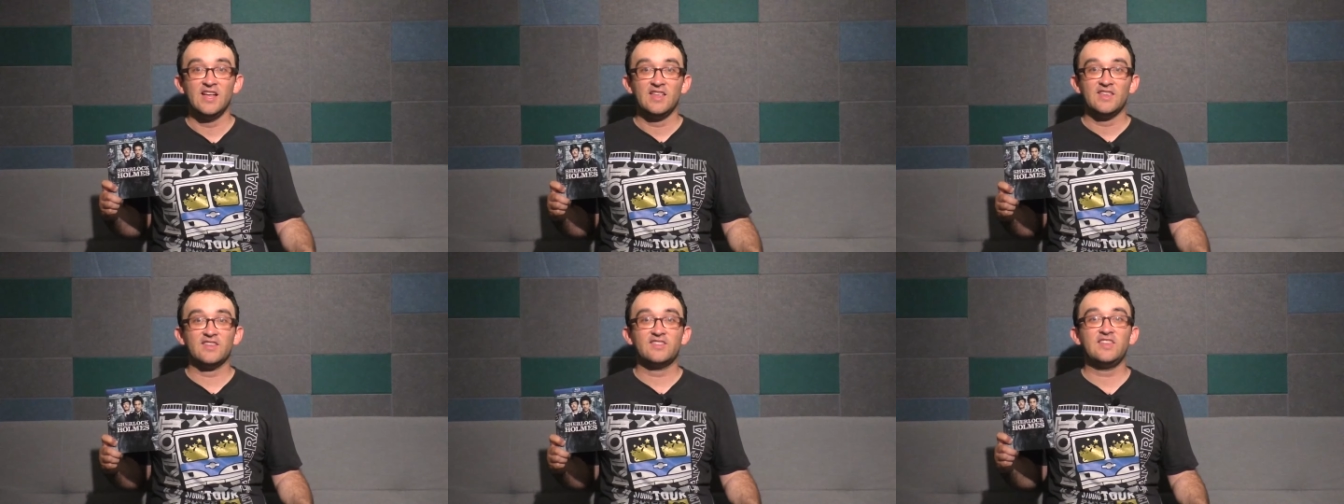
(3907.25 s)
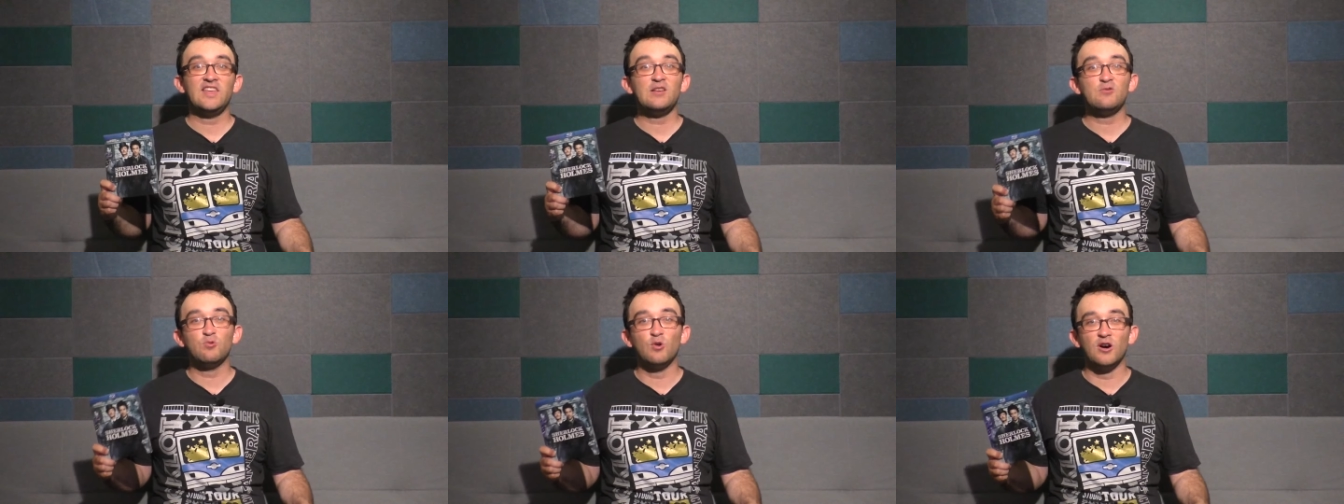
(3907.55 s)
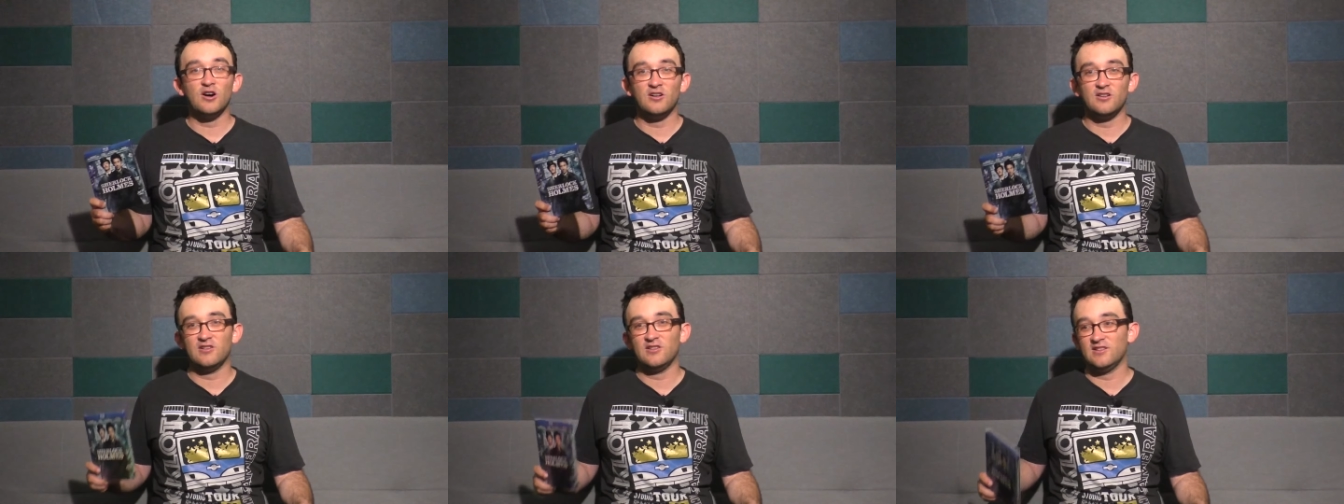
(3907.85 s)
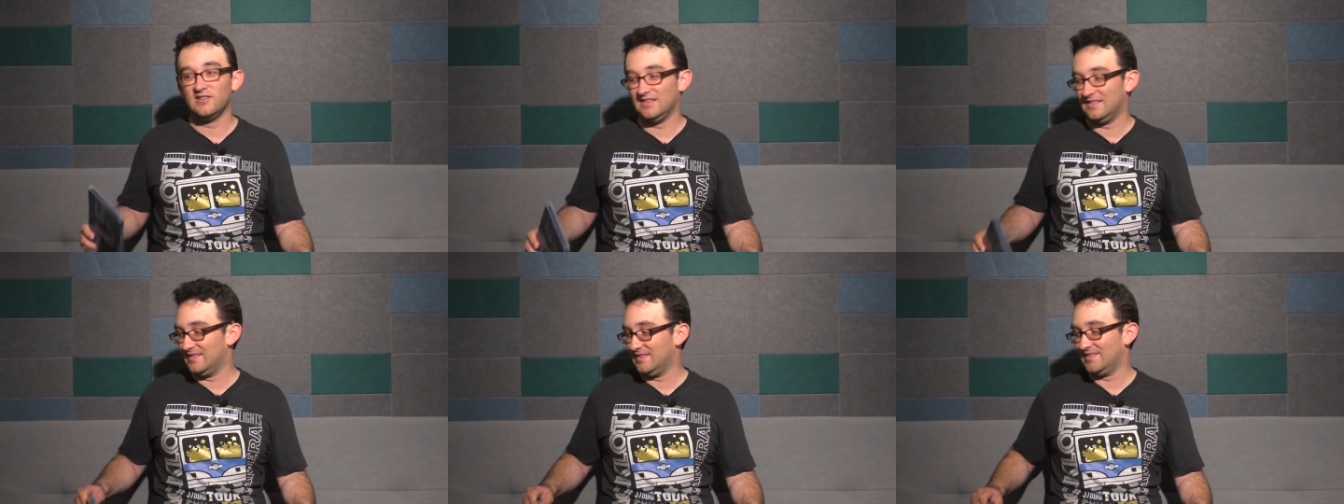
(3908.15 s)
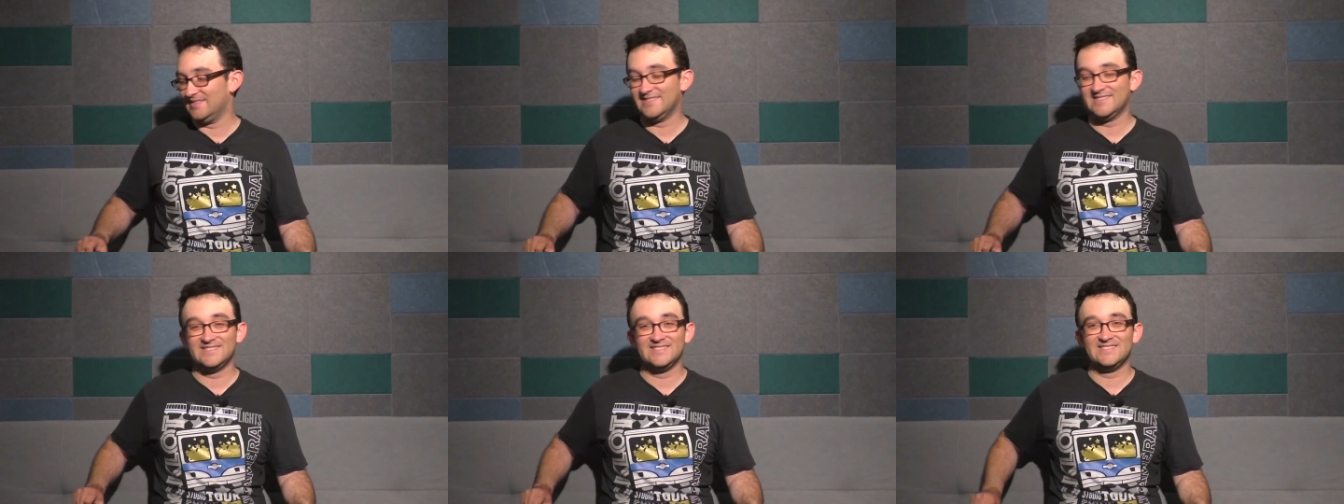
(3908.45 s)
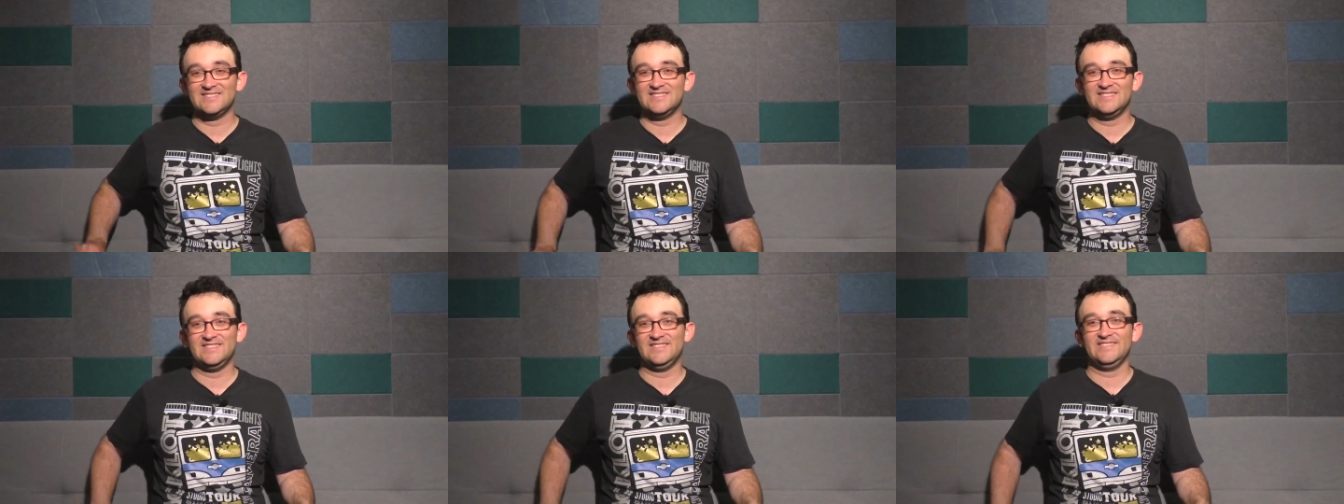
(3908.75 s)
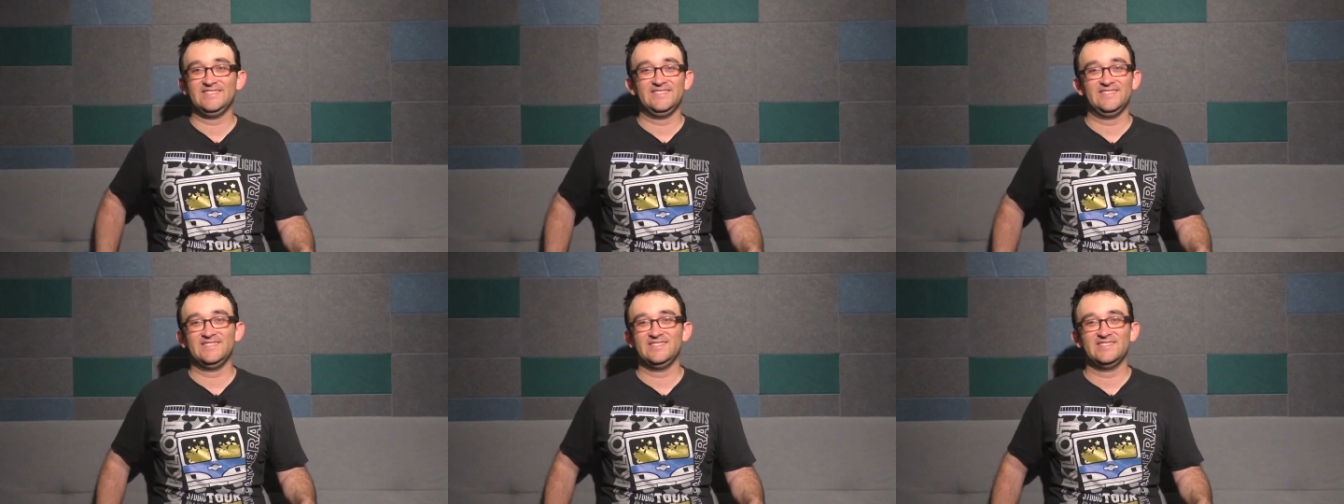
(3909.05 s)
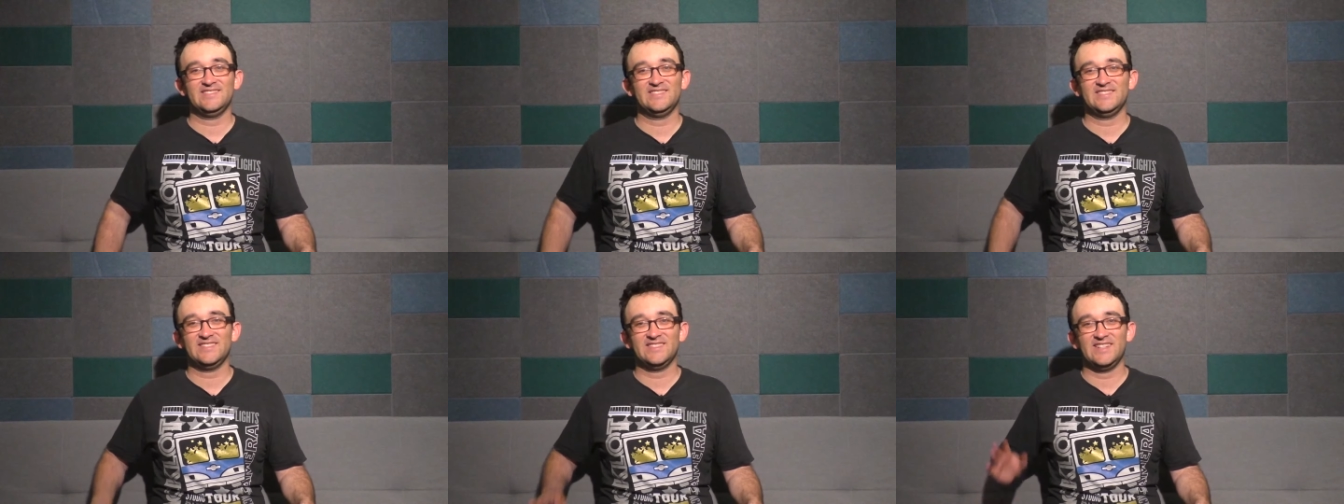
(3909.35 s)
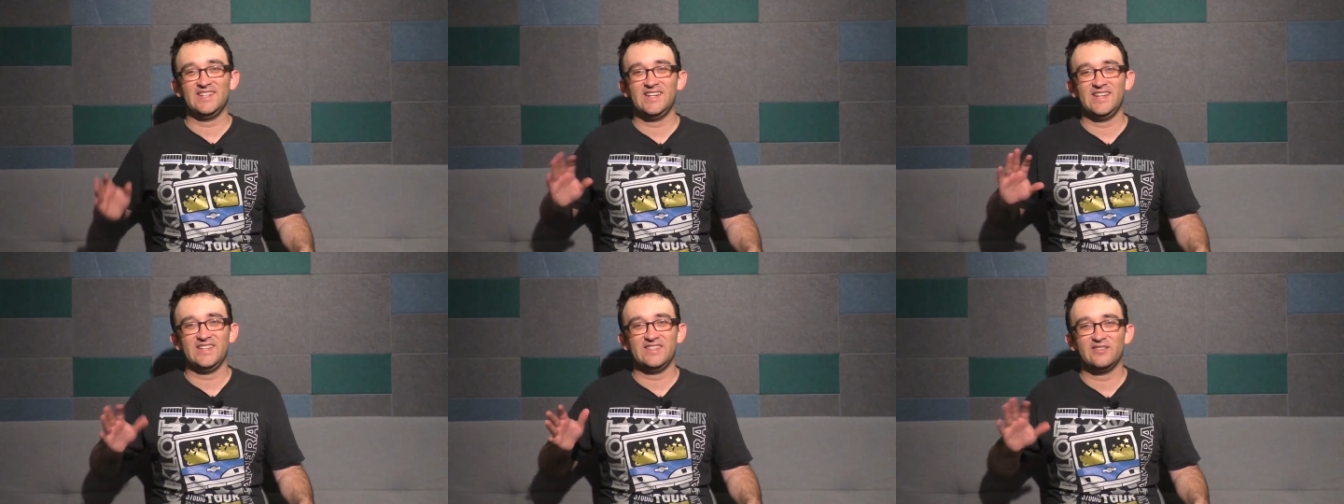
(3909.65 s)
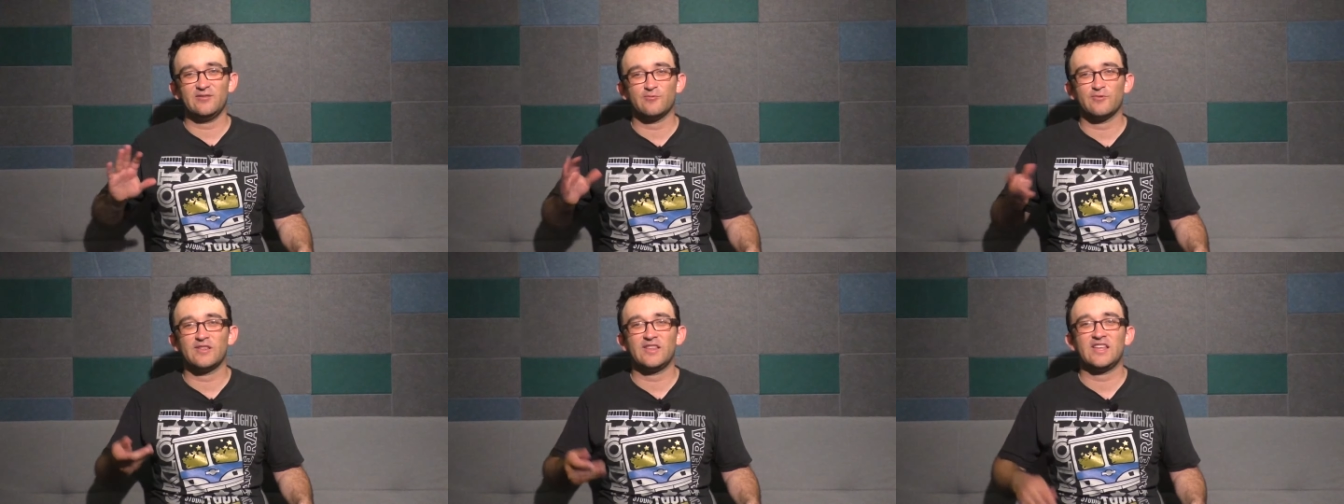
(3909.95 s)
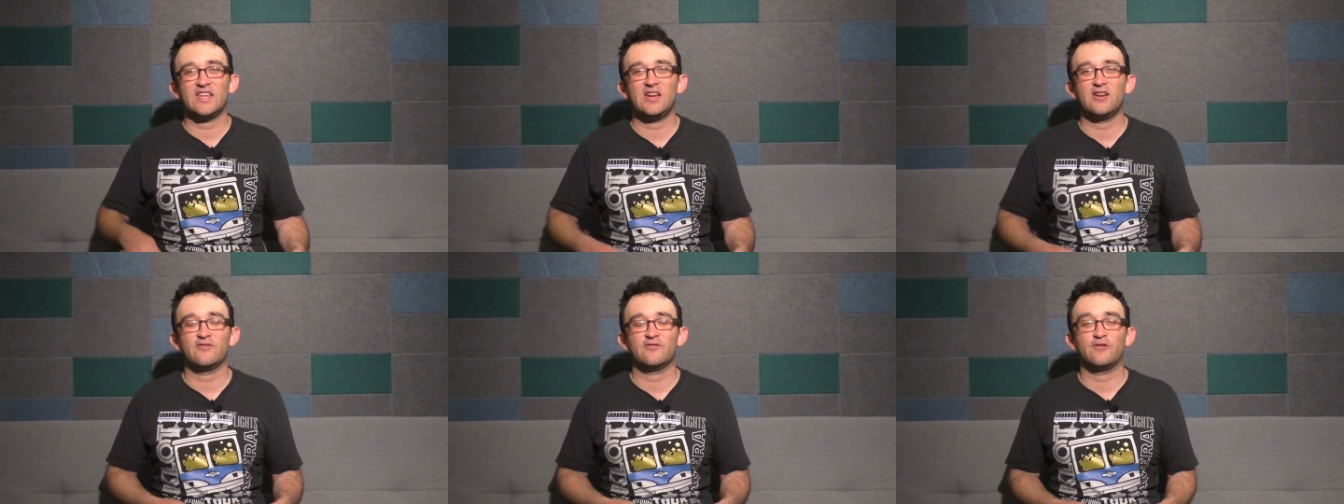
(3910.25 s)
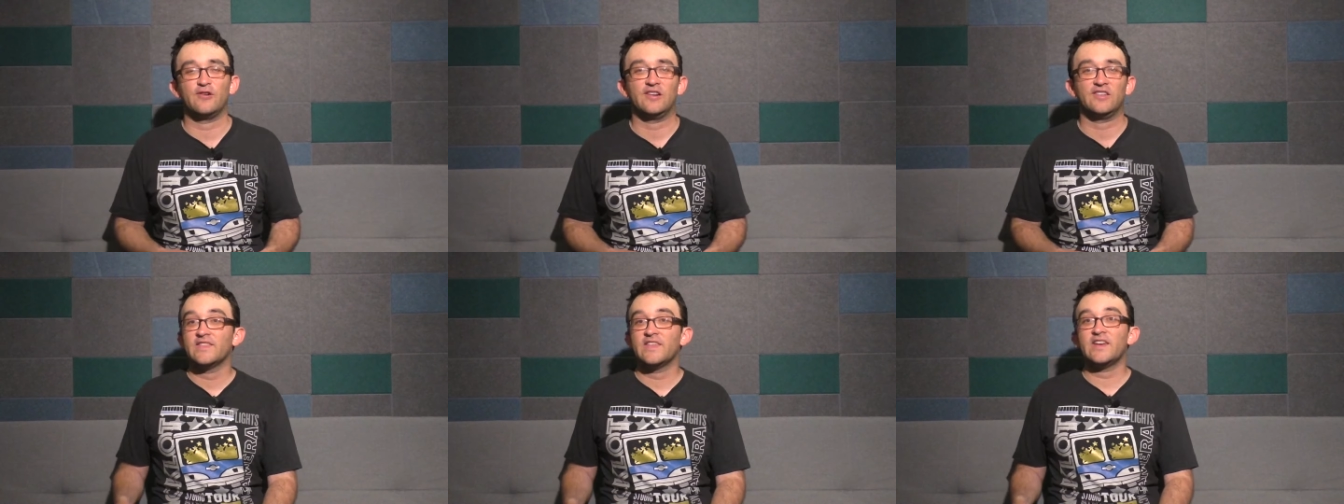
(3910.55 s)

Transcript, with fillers: The sequel, uh, don't really care for it.